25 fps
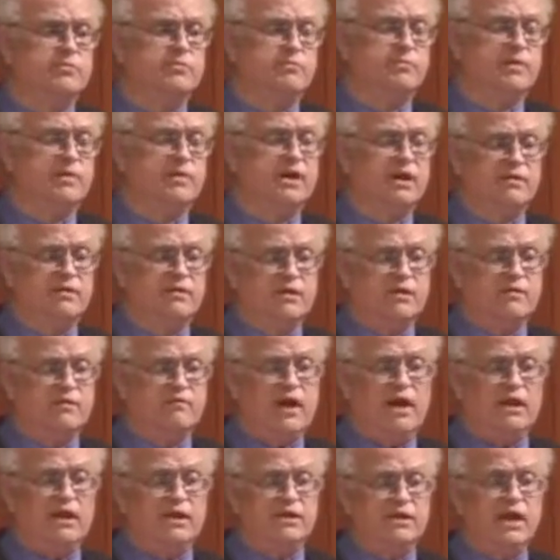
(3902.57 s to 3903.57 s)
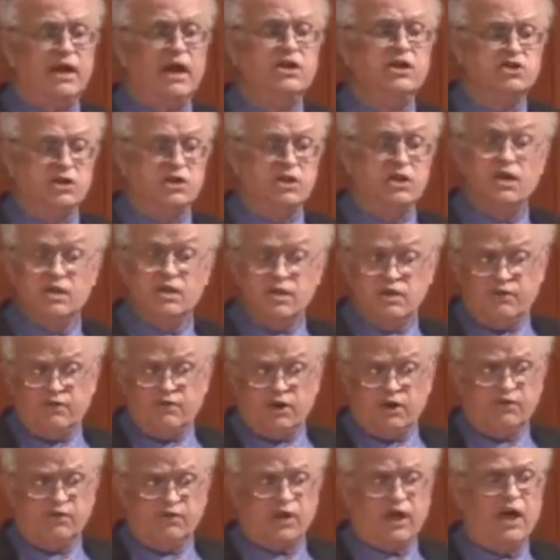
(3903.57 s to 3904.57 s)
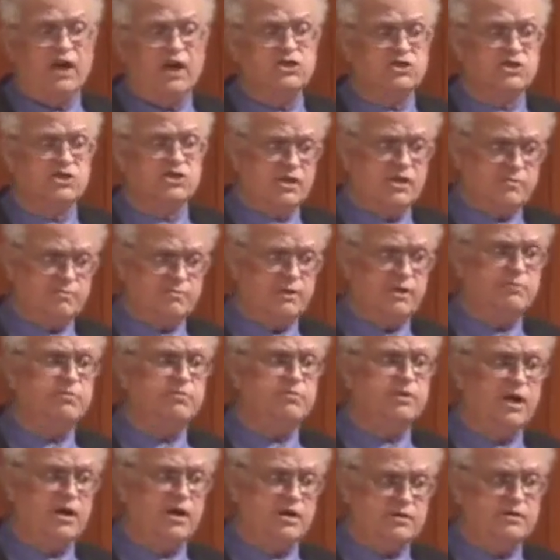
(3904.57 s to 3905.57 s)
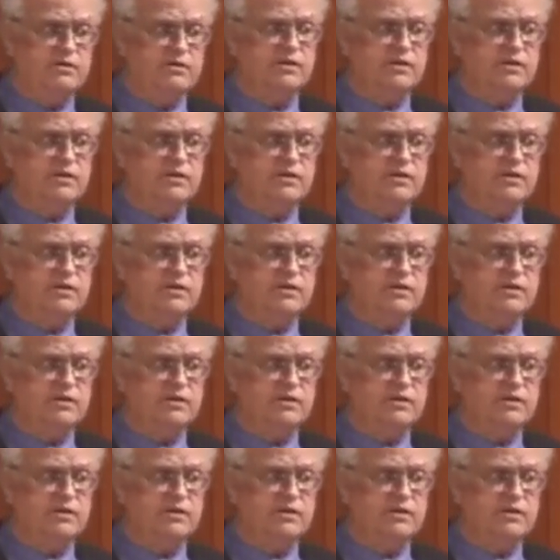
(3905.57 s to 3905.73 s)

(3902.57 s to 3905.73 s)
but because of the validation, the verification that's been applied to